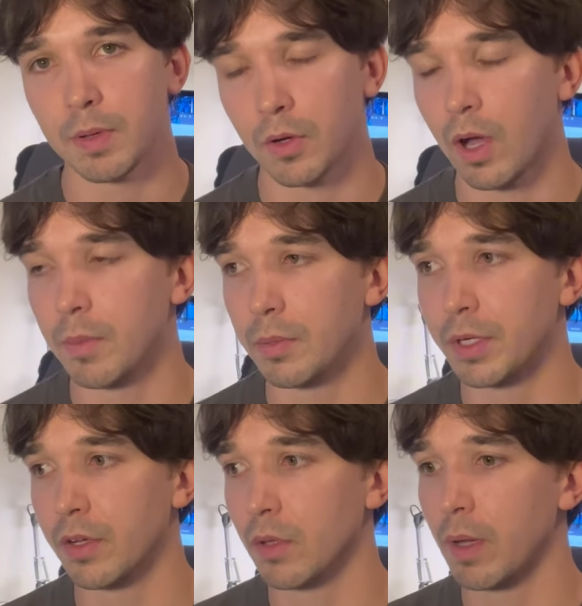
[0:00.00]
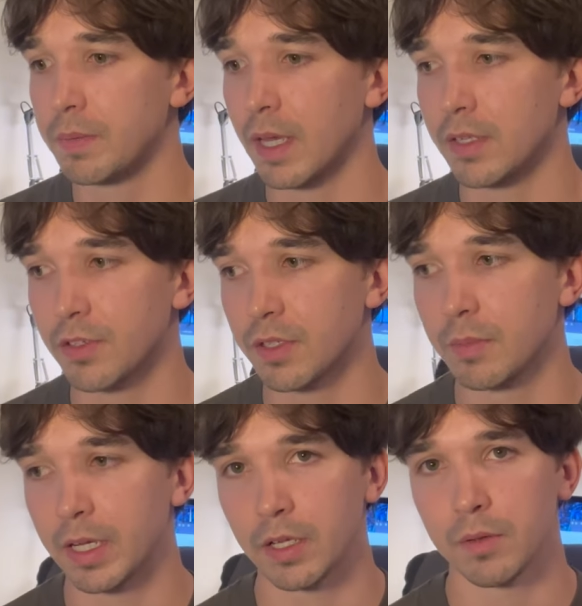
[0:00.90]
quite a bit of money on the website just to
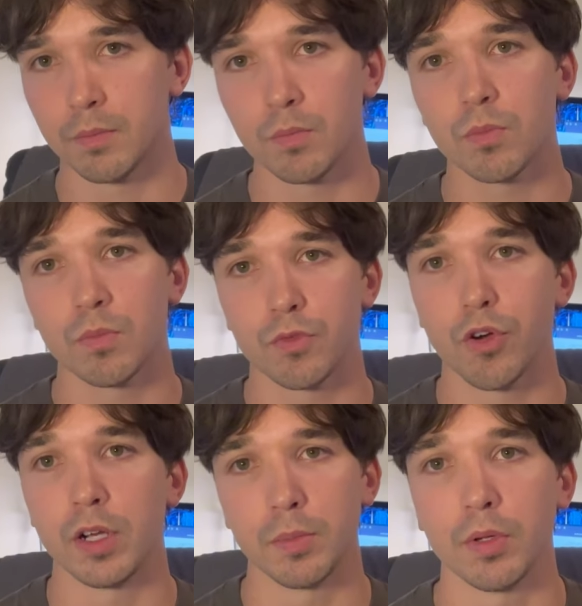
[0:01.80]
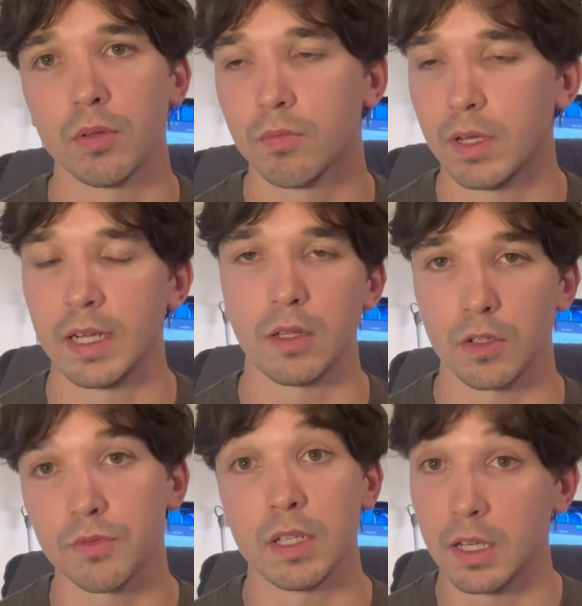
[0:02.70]
make it credible, and it
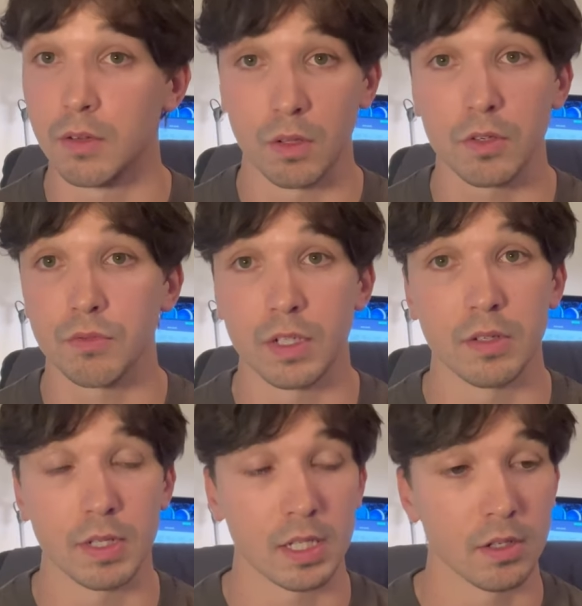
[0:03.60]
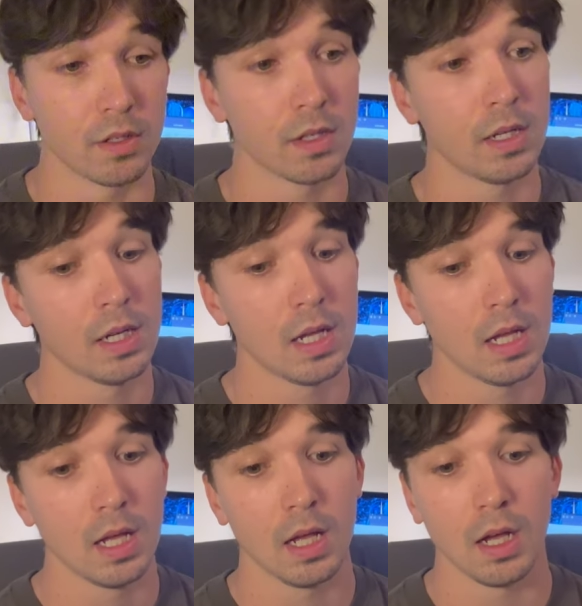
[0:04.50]
looks really, really good.
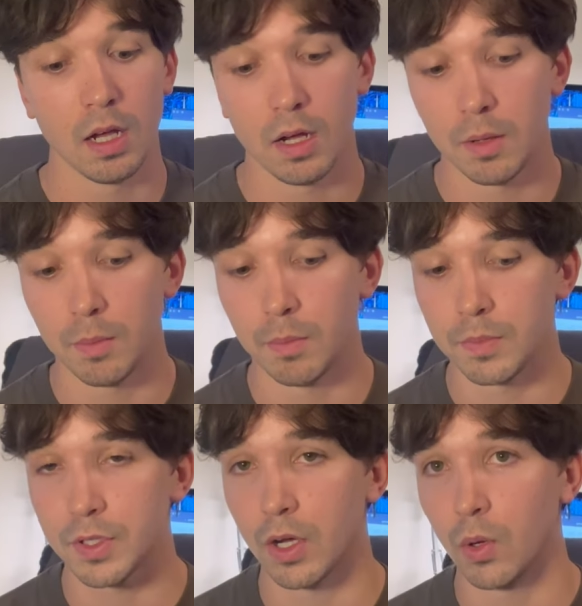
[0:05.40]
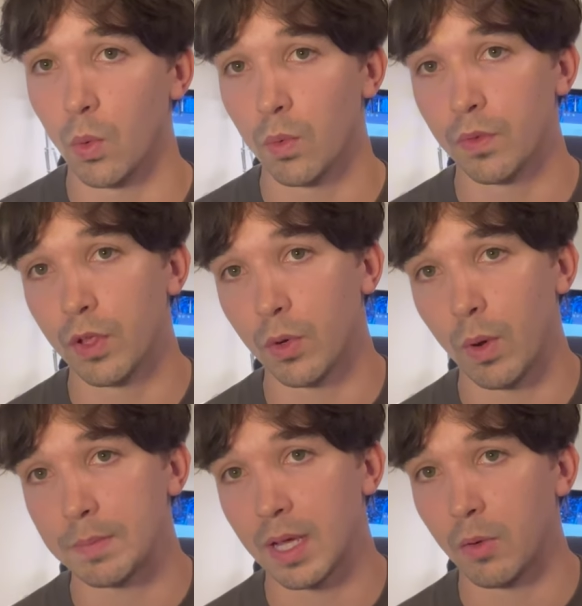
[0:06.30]
So the
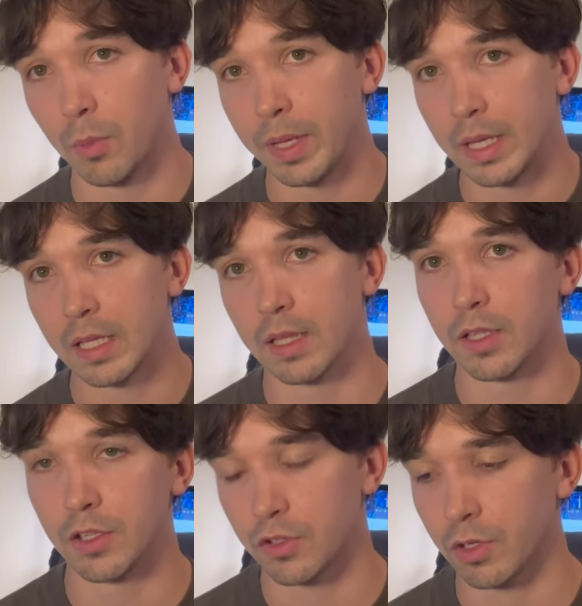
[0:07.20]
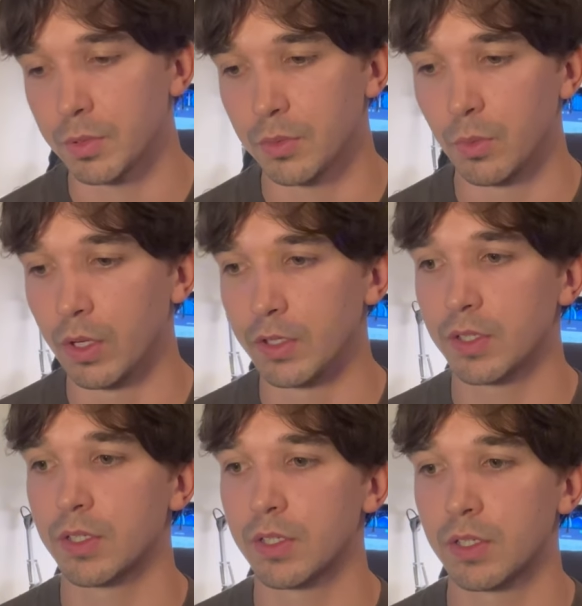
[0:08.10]
website will be in the description
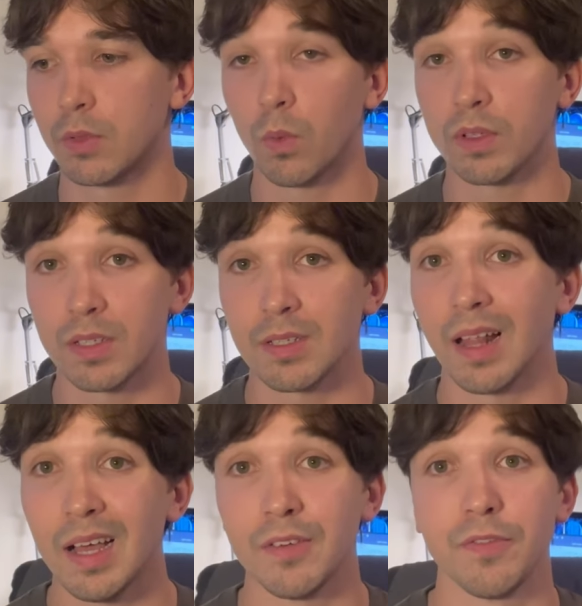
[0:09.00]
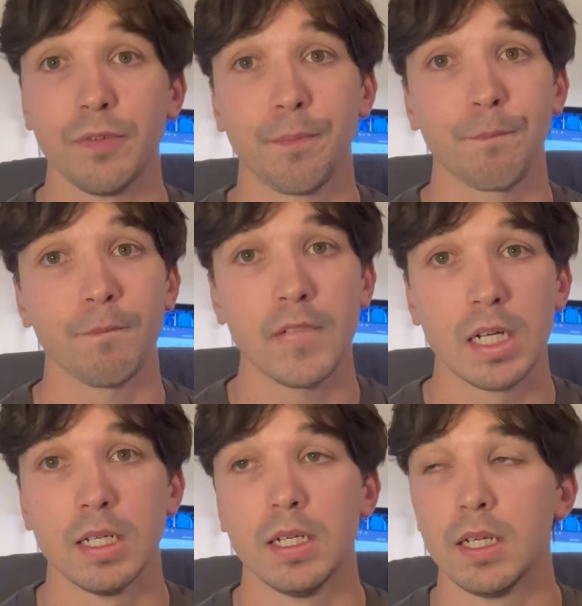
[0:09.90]
once it's live.
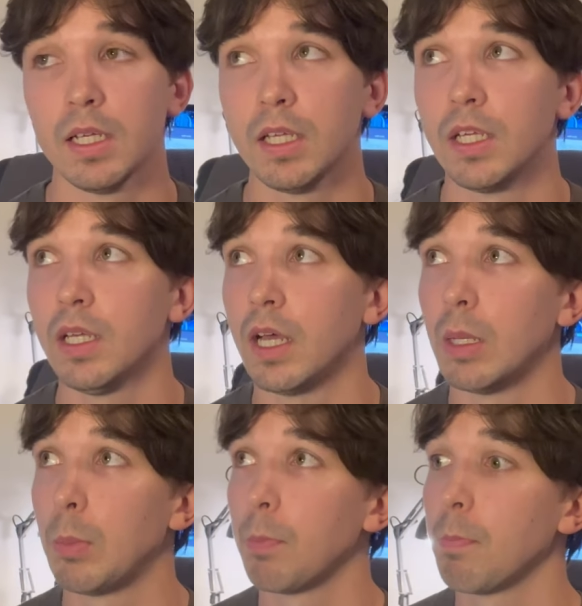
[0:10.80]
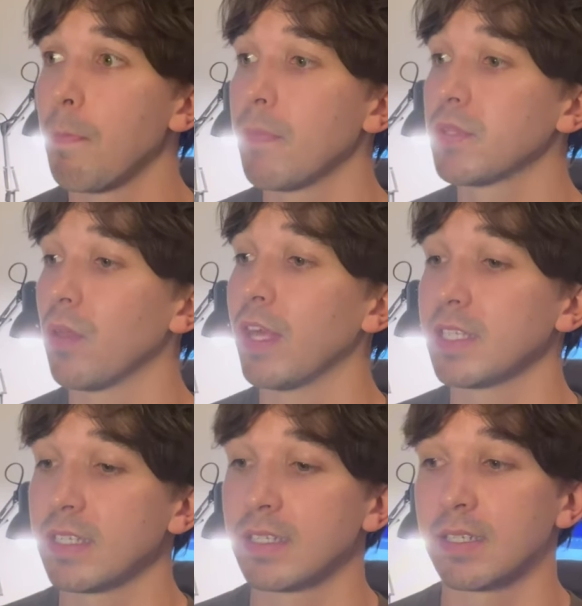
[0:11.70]
Yeah. So
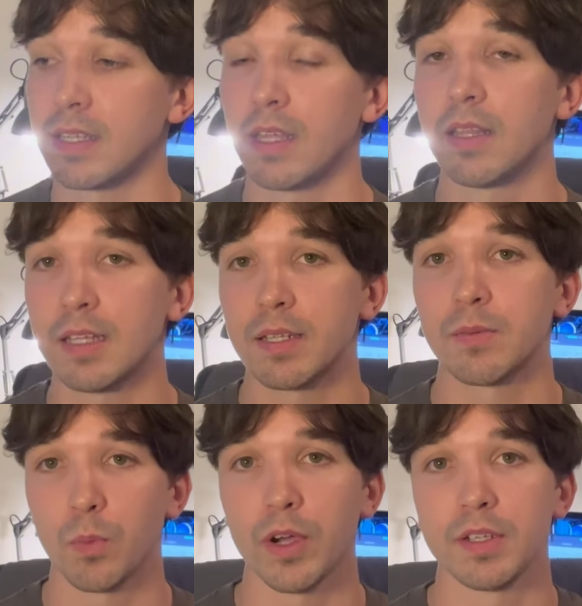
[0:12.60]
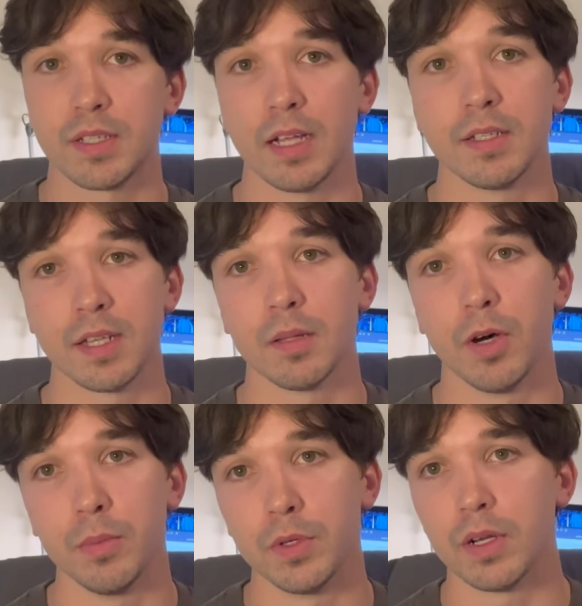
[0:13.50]
that's where it stands at the
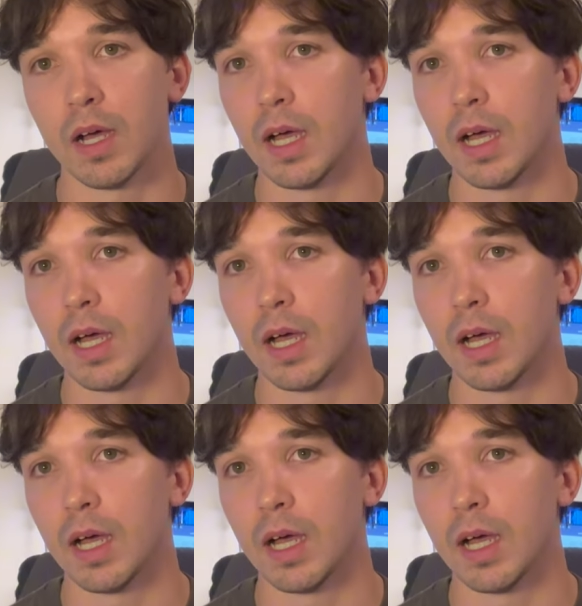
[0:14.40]
moment.